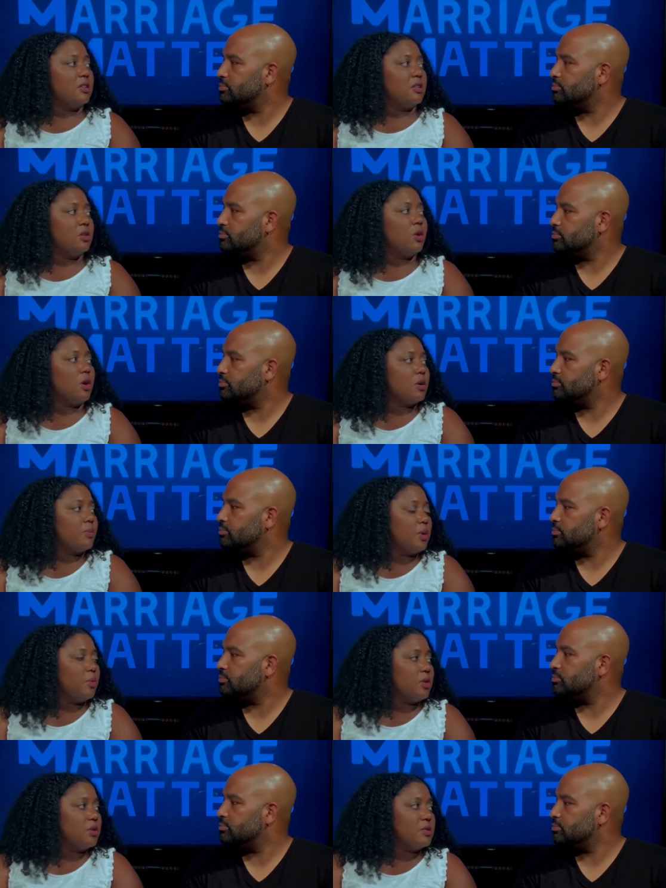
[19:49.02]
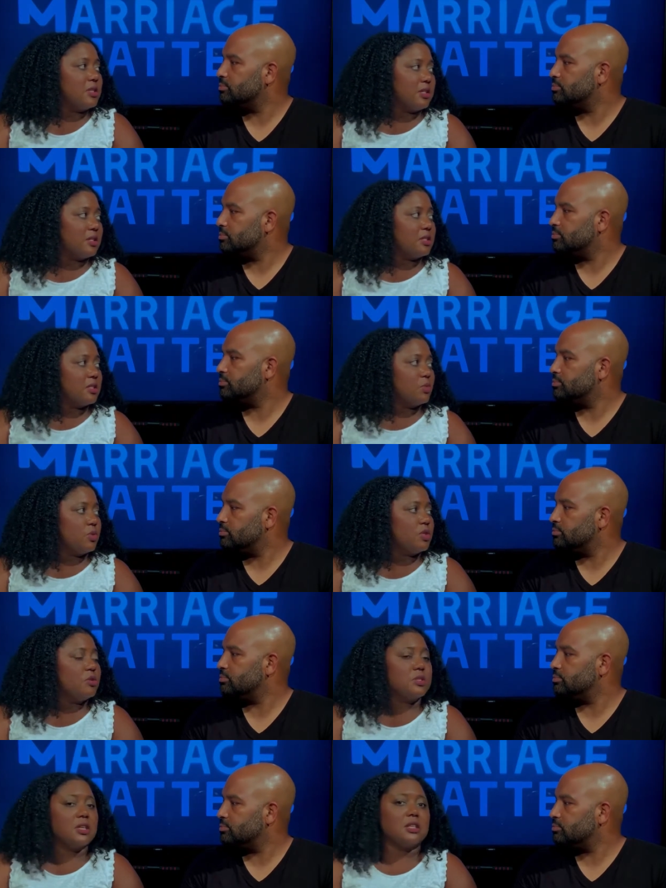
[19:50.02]
Speaker 1: you hurt me when you said this. When
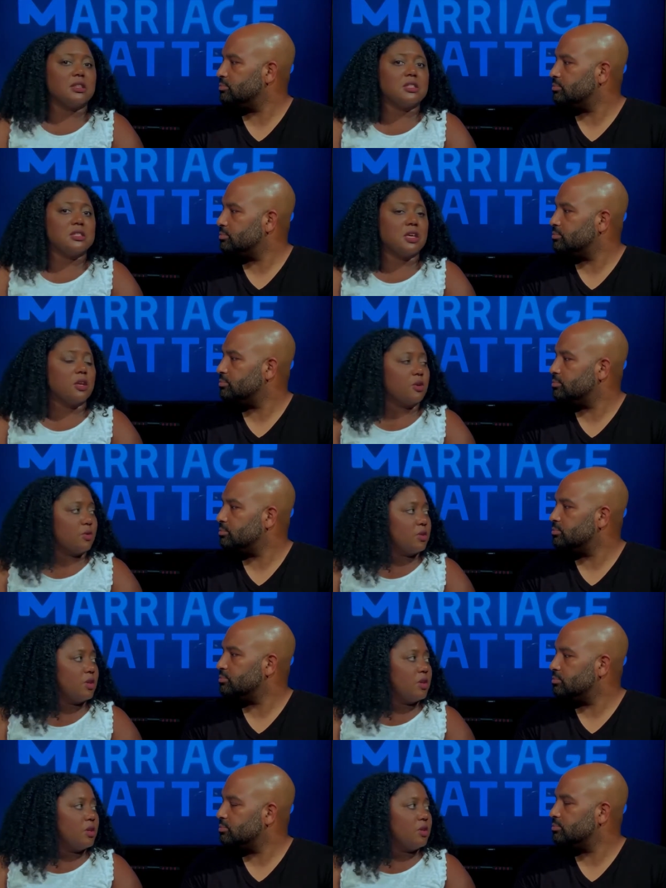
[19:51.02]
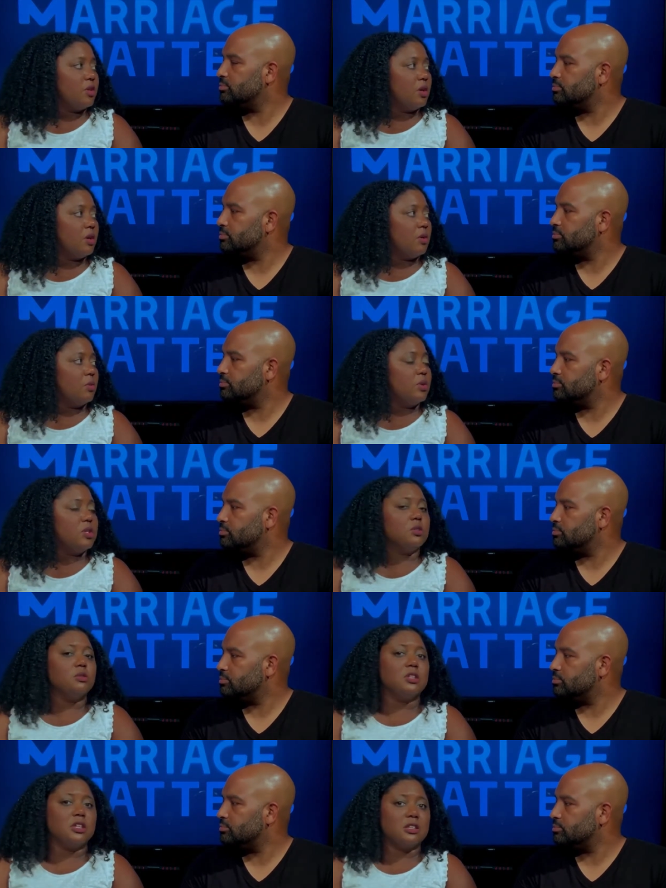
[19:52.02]
you mm-hmm. said this, that hurt. You know, when
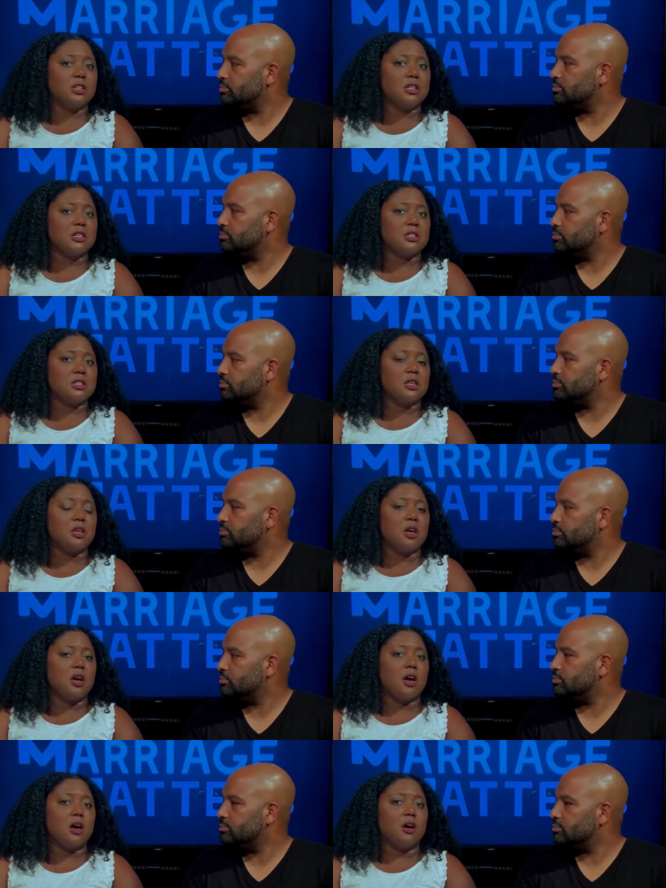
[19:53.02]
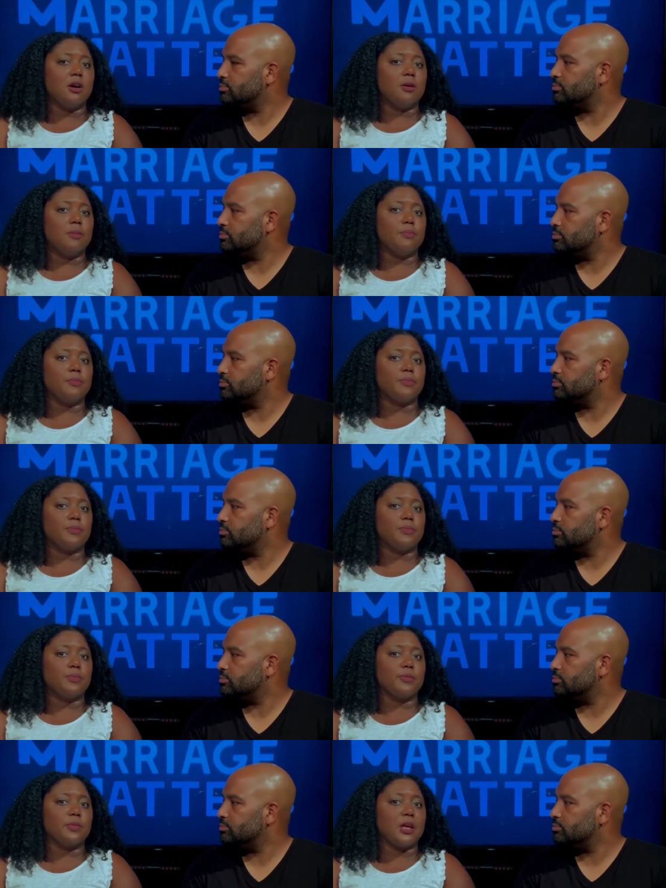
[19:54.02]
you did this, um,
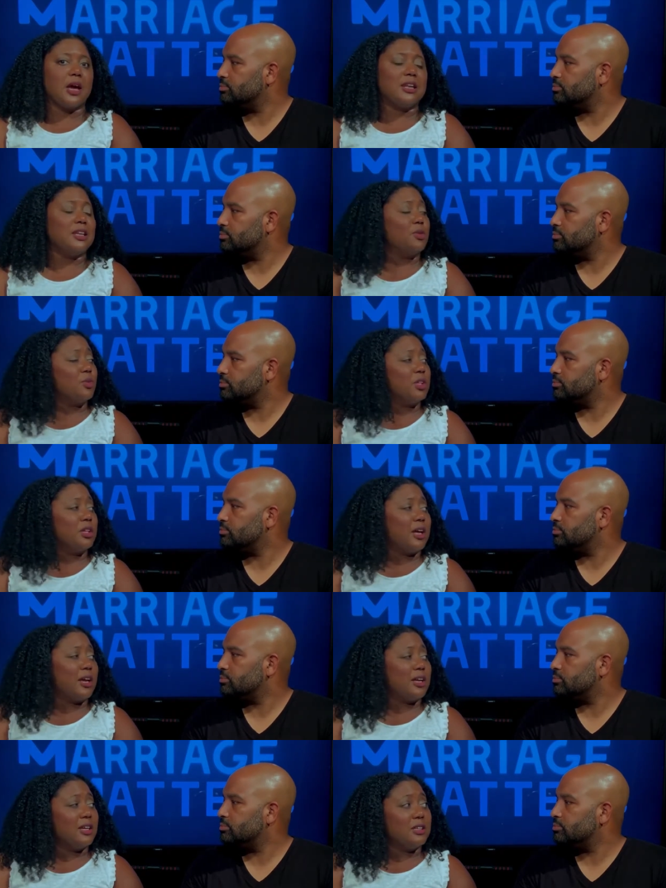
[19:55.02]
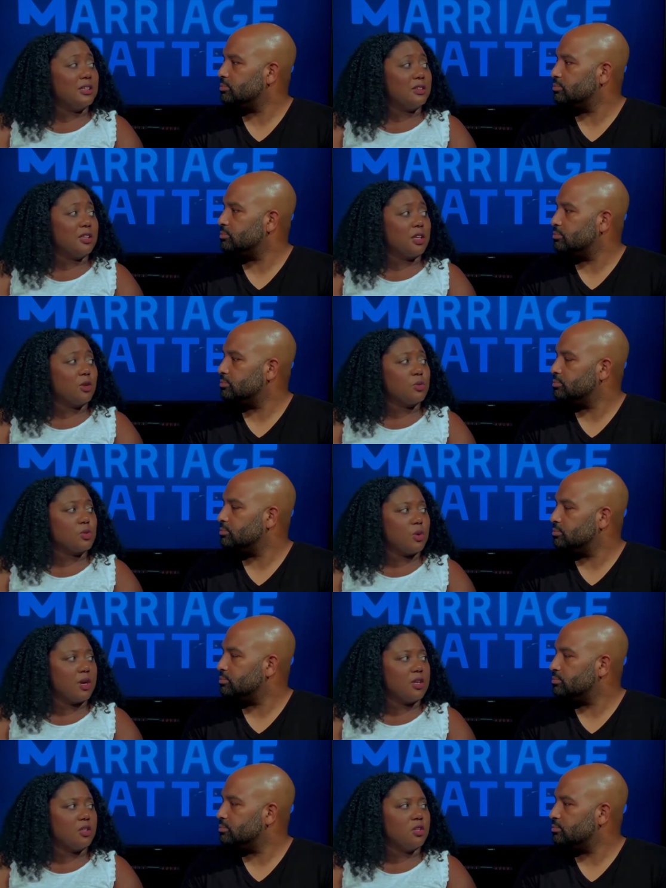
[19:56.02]
I didn't really like it. I didn't think it was
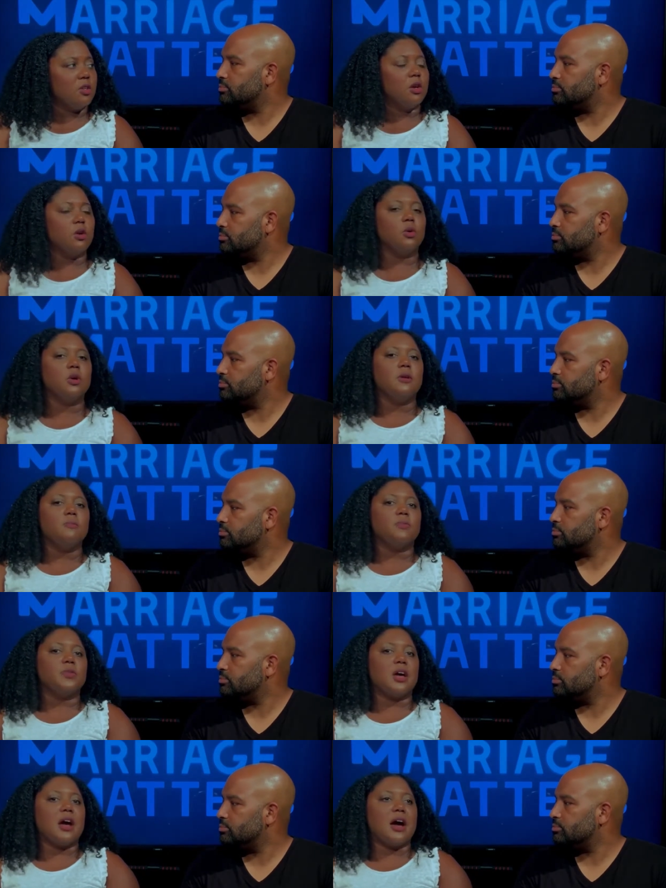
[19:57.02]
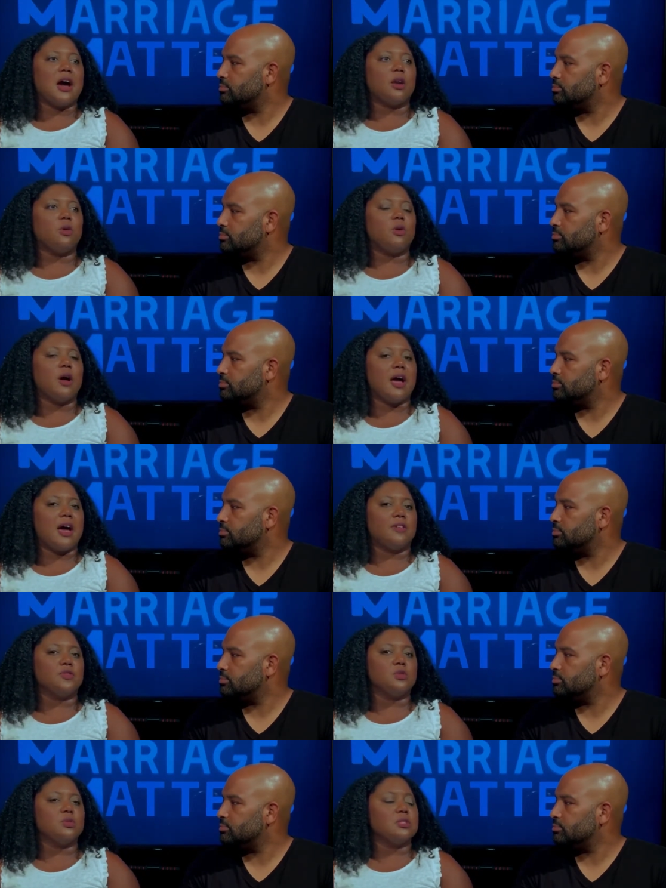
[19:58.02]
right. You know, I don't
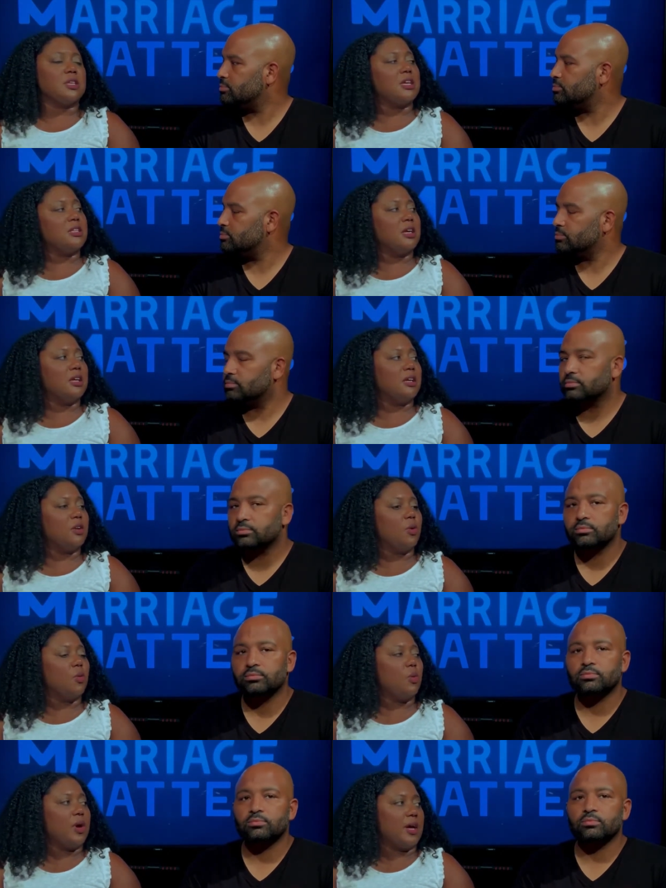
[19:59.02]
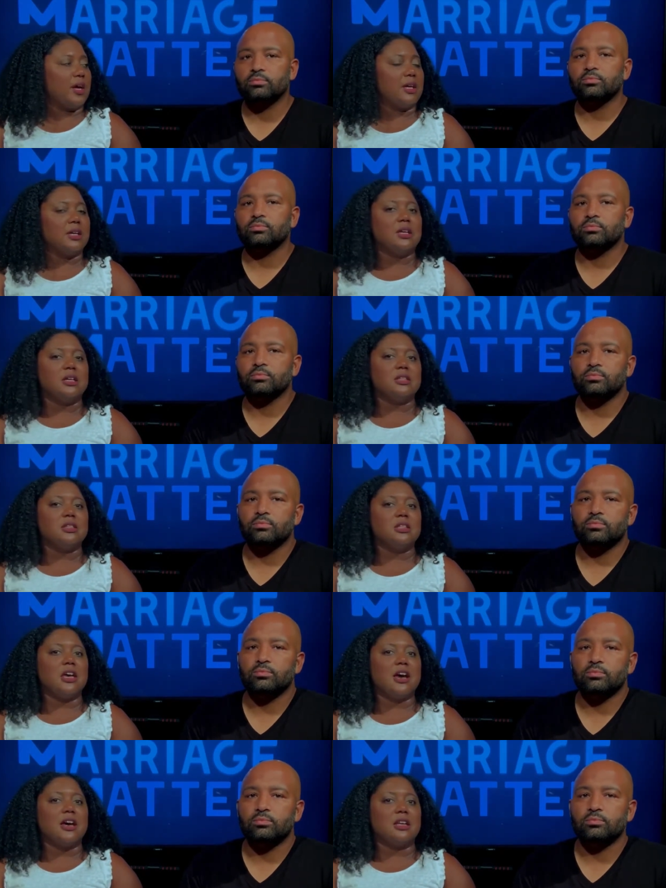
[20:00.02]
have to say that in a way
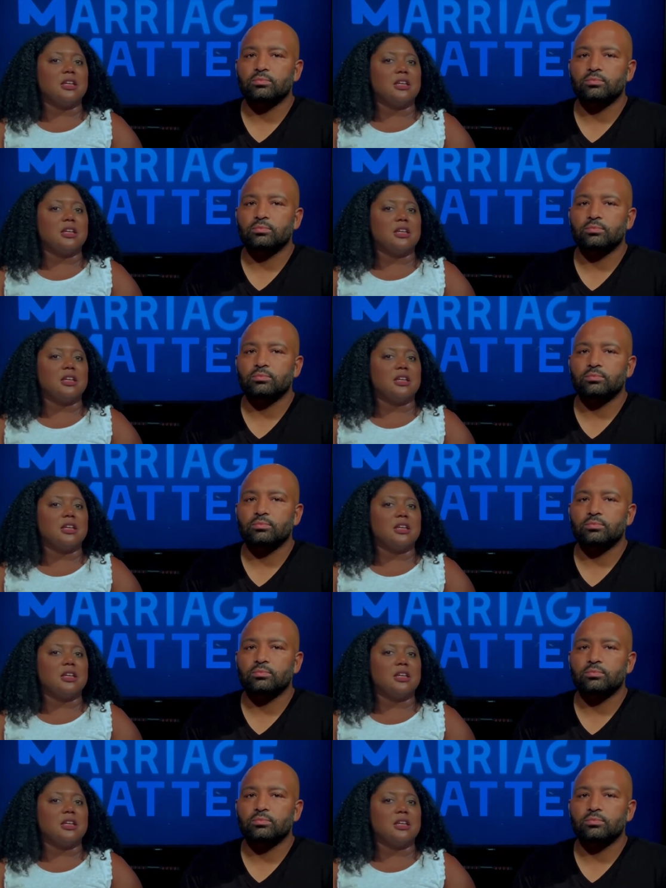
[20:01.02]
that